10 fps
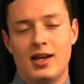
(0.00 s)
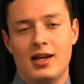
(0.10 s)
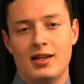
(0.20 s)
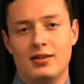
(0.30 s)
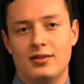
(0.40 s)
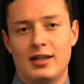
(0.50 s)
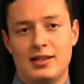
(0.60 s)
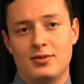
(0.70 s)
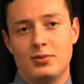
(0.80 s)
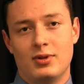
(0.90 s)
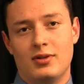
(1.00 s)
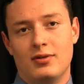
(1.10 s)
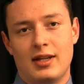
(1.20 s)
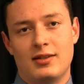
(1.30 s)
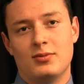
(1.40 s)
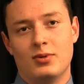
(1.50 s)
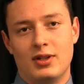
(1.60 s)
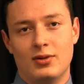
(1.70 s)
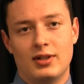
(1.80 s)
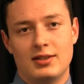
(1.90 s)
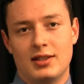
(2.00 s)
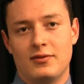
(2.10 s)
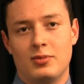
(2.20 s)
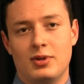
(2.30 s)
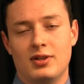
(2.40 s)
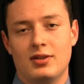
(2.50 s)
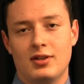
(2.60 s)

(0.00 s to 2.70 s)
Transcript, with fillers: And that's what that's what Heald has given me.